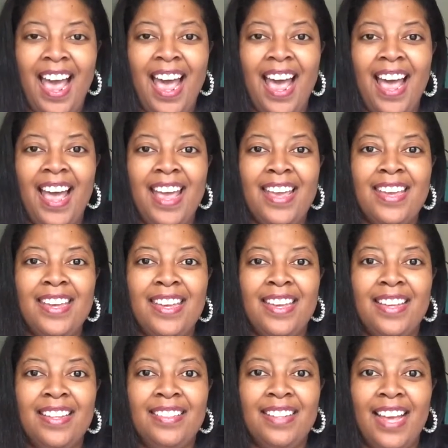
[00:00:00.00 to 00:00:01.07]
I
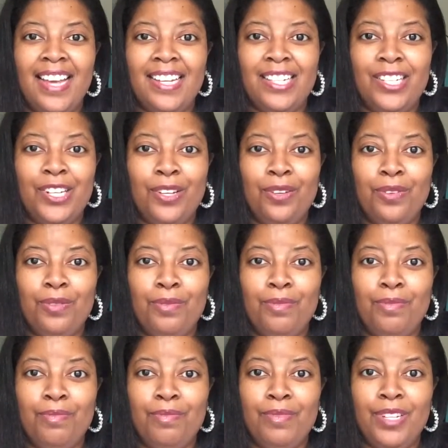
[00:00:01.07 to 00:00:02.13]
like
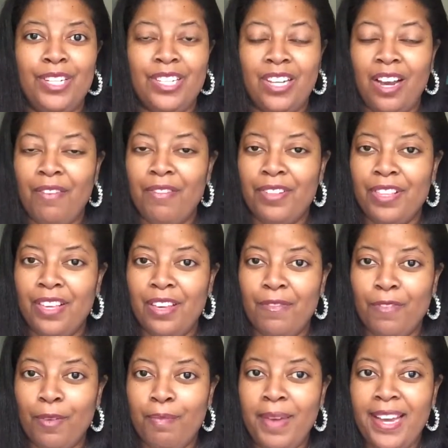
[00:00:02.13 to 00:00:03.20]
to discover the
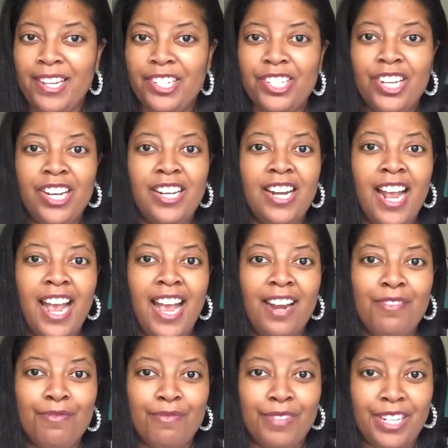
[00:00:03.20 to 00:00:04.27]
information
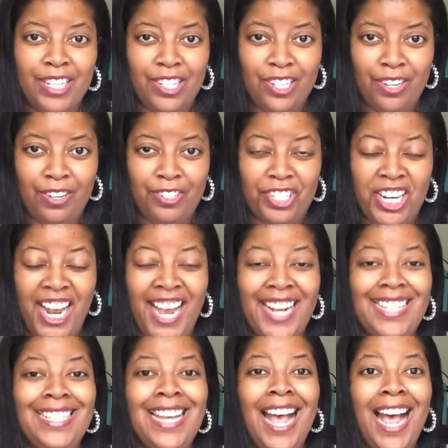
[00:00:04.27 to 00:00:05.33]
and research.
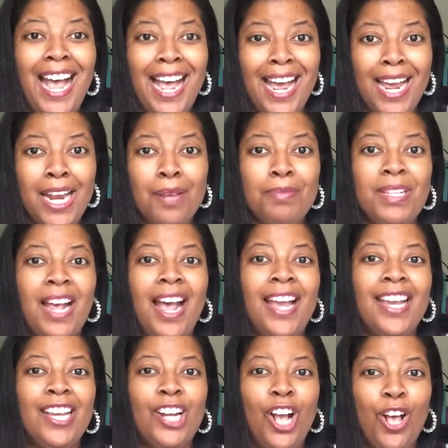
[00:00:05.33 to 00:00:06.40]
At times,
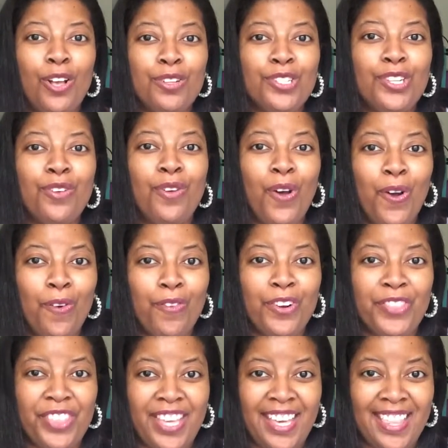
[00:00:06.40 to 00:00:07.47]
I can also
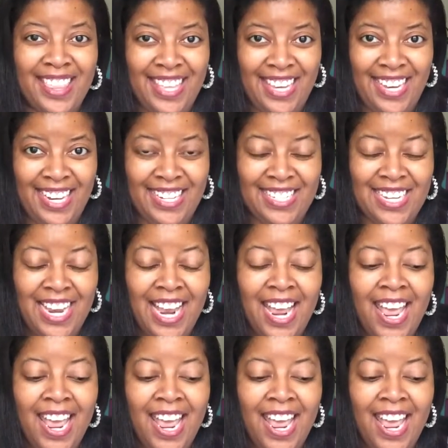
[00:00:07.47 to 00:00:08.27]
overthink things.